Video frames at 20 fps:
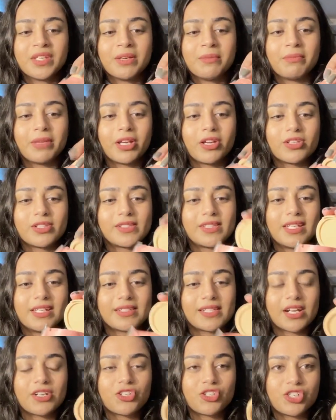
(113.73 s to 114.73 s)
because these
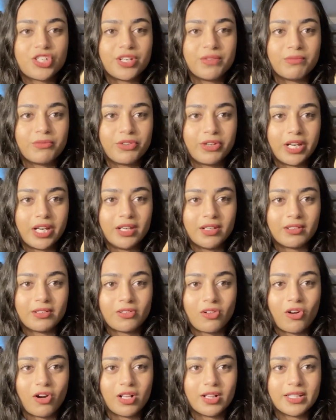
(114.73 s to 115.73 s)
are shimmery
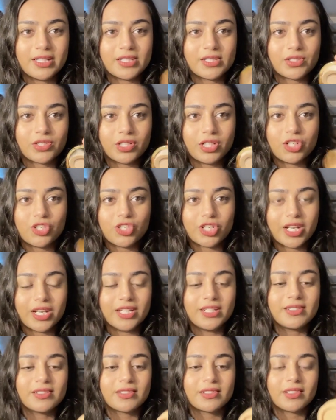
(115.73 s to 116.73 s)
all these three
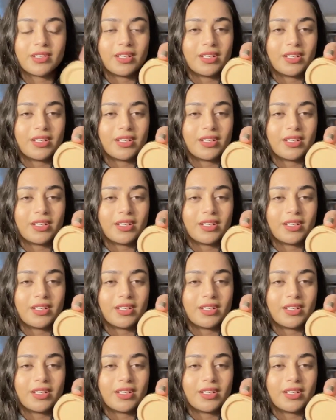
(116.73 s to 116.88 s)
shades